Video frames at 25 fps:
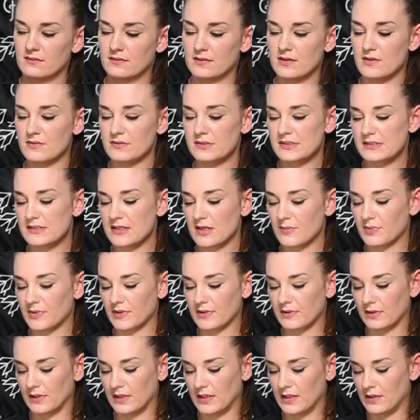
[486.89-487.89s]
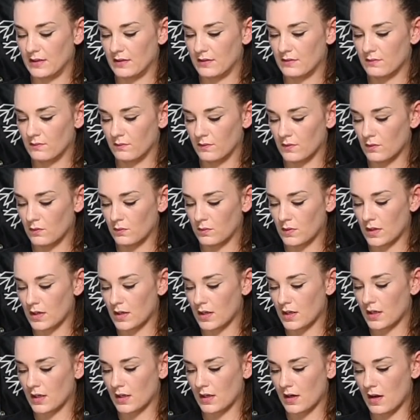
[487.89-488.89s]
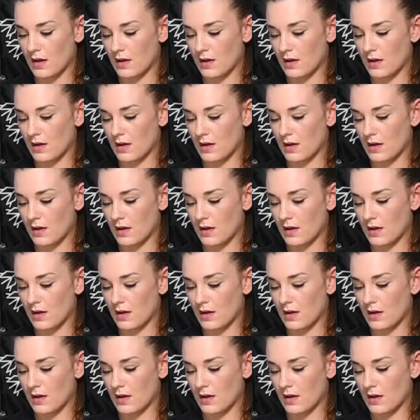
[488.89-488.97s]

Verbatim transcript: Those typically will work.